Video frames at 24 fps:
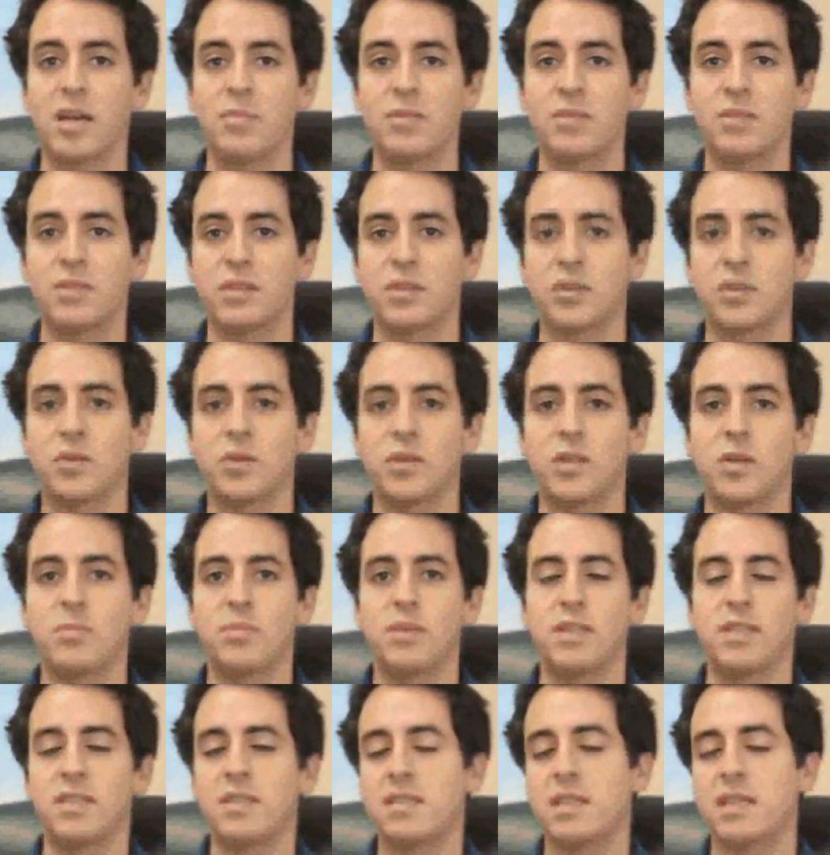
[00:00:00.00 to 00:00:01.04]
So
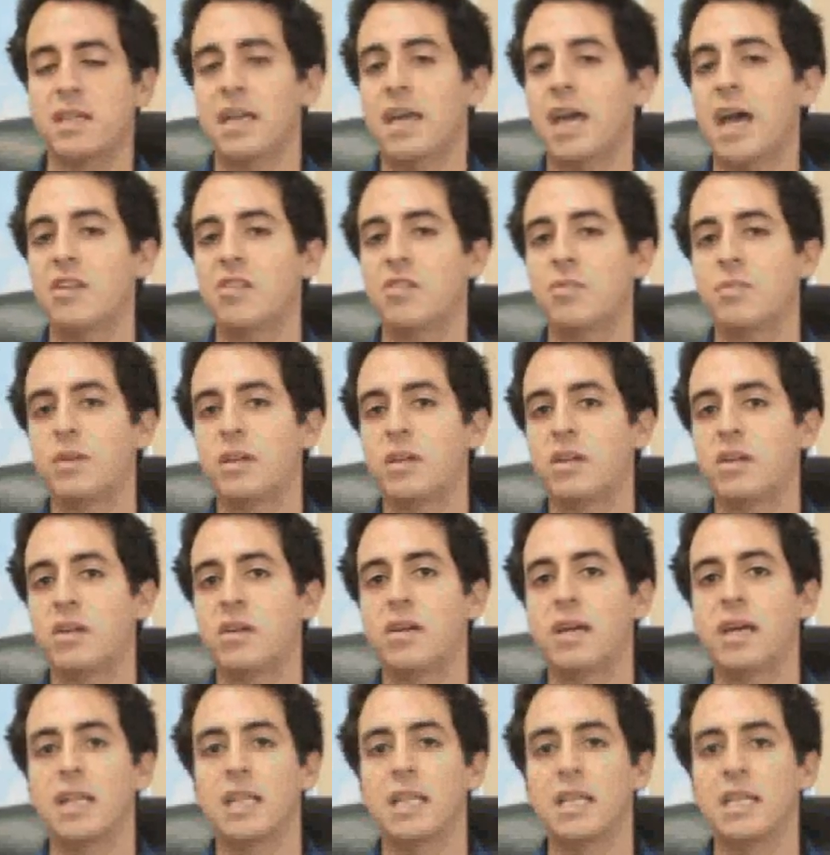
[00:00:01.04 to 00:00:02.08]
places like
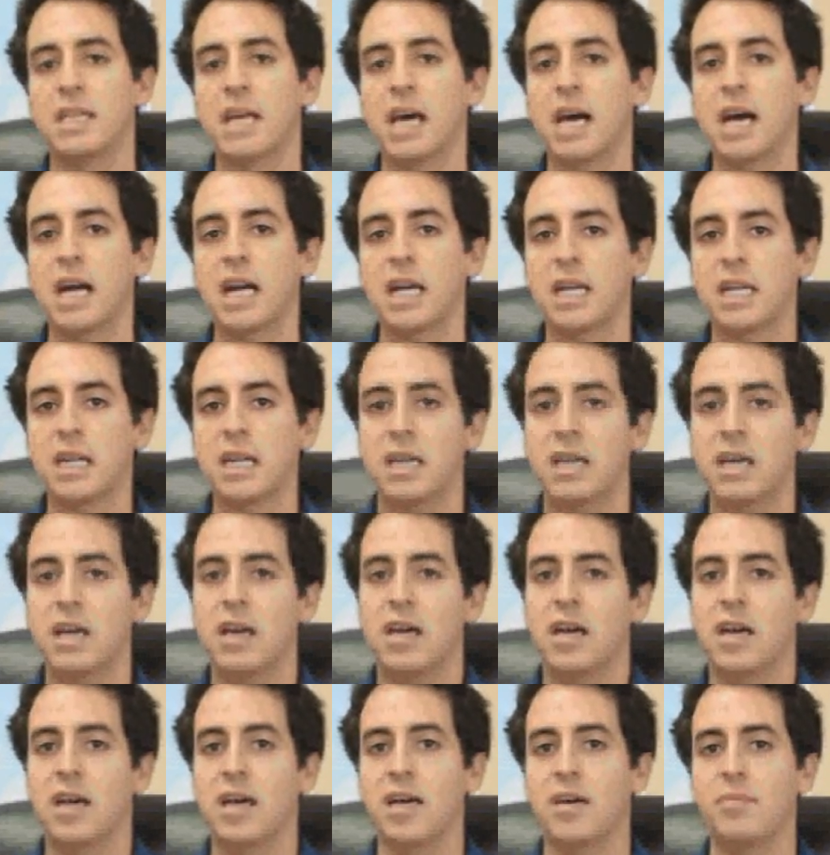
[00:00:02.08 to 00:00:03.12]
Kashmir and Ladakh,
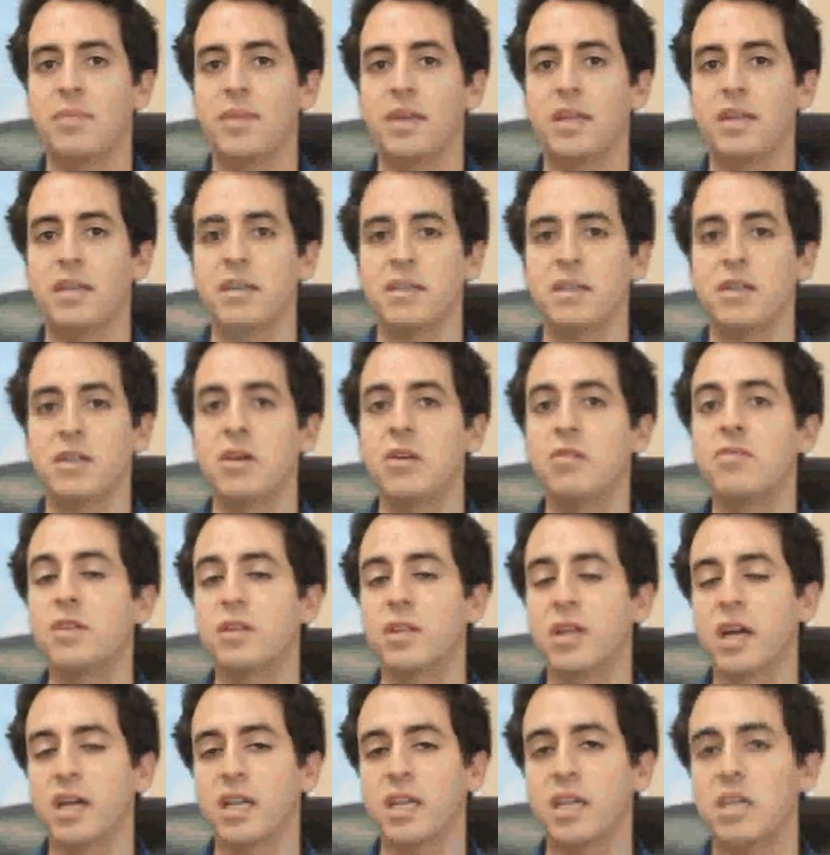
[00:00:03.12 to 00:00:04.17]
that if
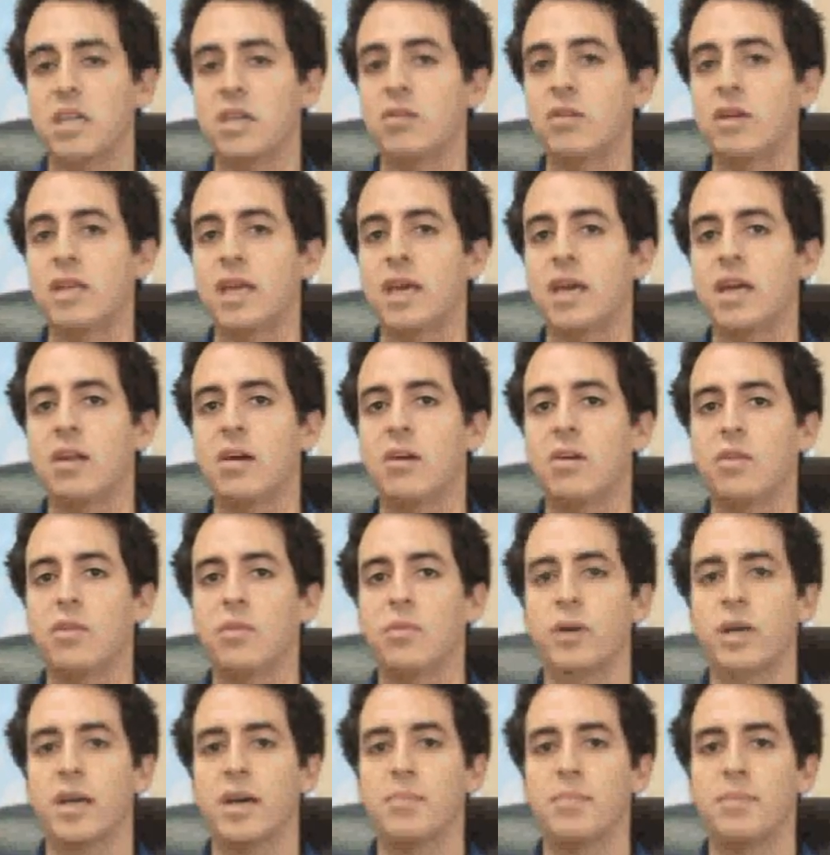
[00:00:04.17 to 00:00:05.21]
you're lucky you can get all the
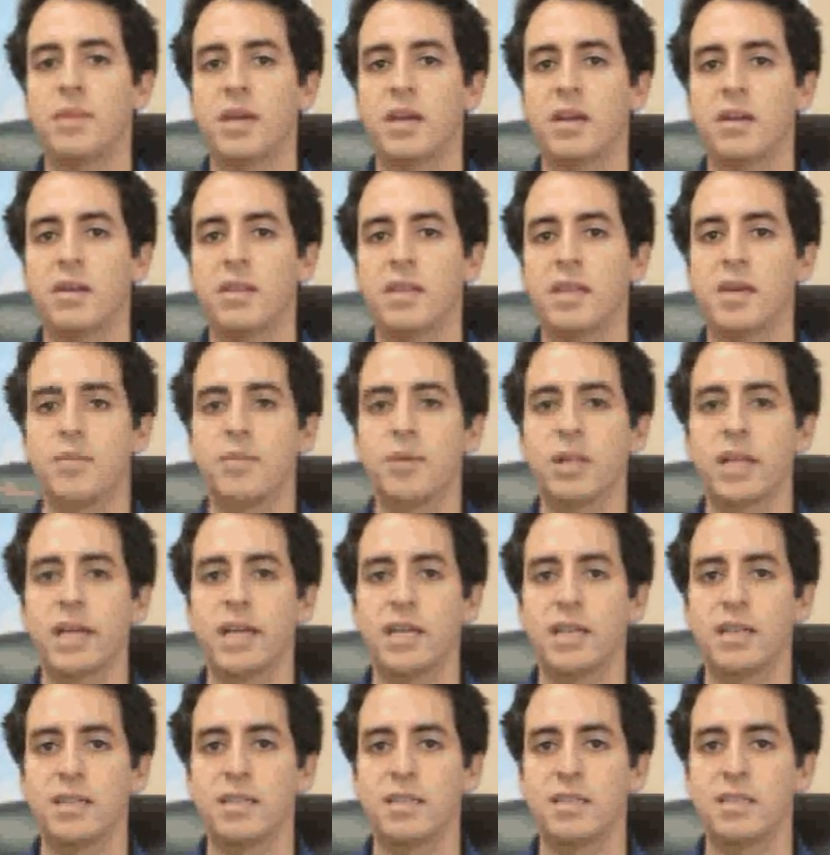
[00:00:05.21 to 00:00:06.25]
way up there in the
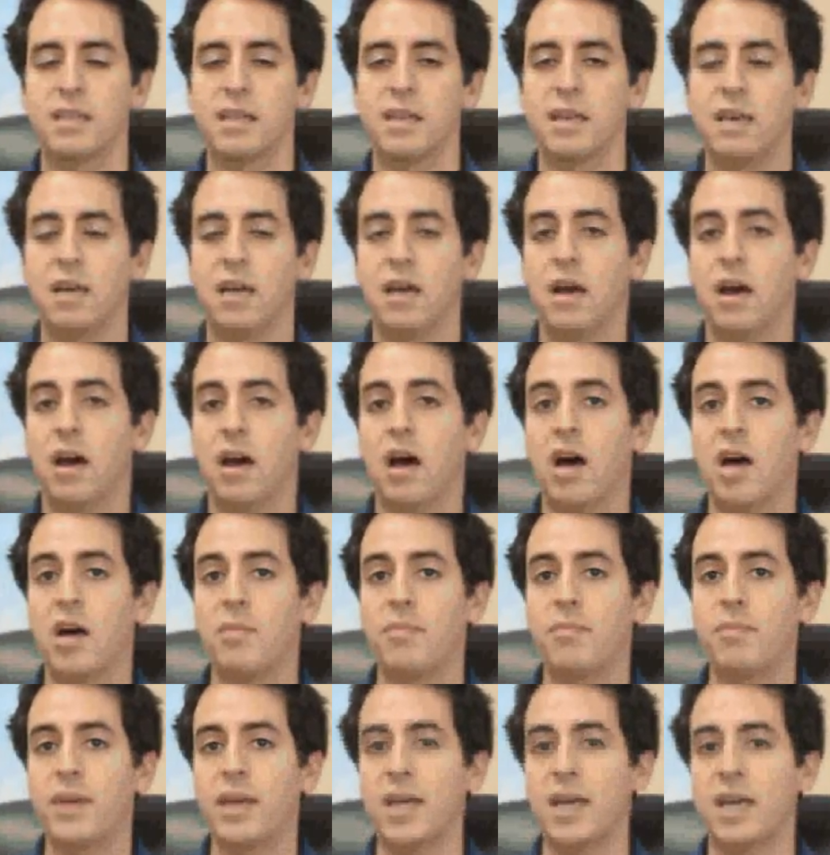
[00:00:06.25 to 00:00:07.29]
Himalayas.
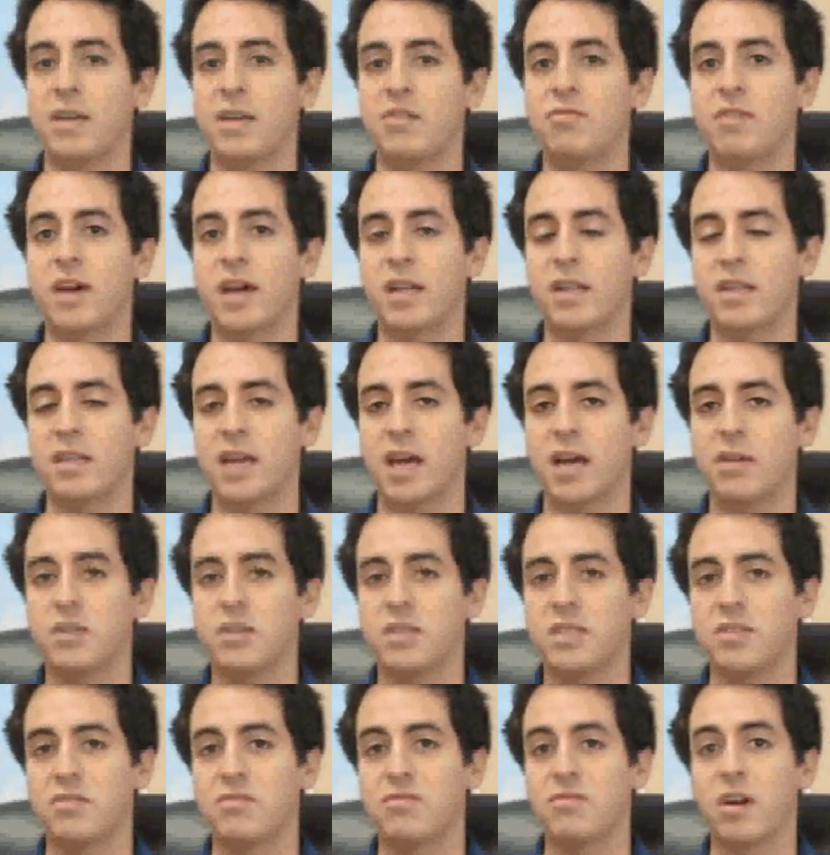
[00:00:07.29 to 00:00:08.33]
And finally, I
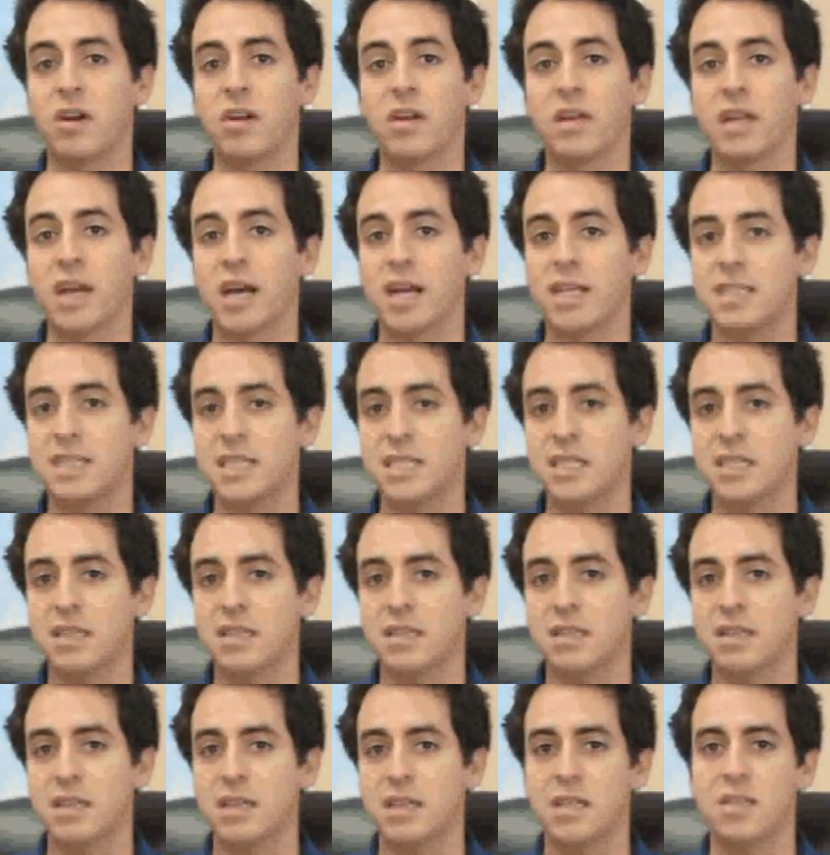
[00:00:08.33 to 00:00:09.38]
would say Varanasi
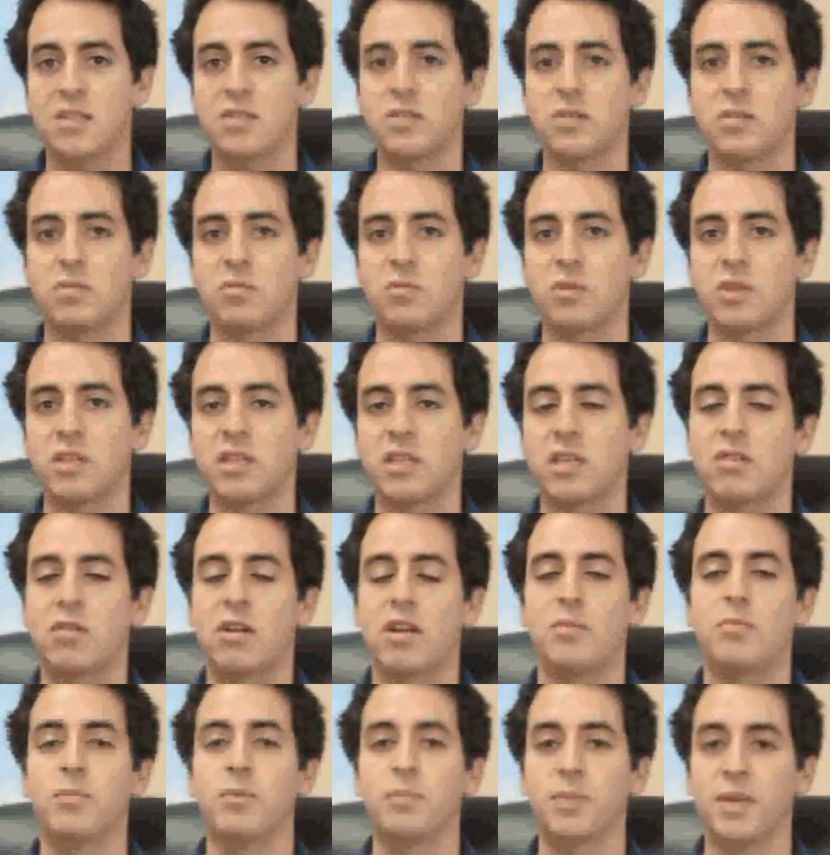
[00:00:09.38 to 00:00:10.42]
is a really
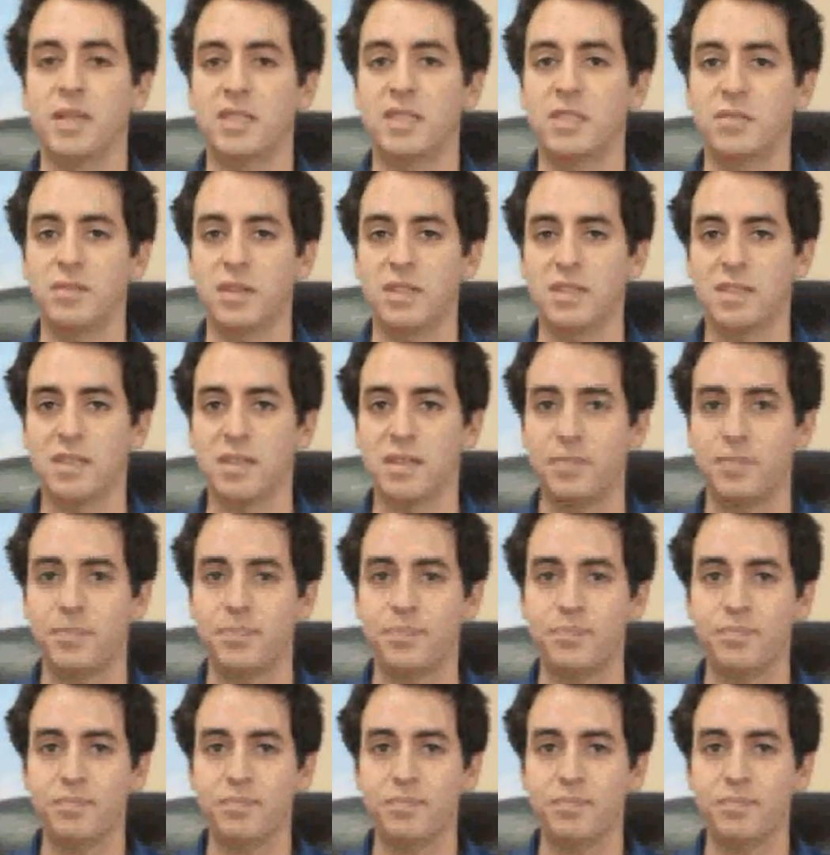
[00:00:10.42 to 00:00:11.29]
incredible place to visit.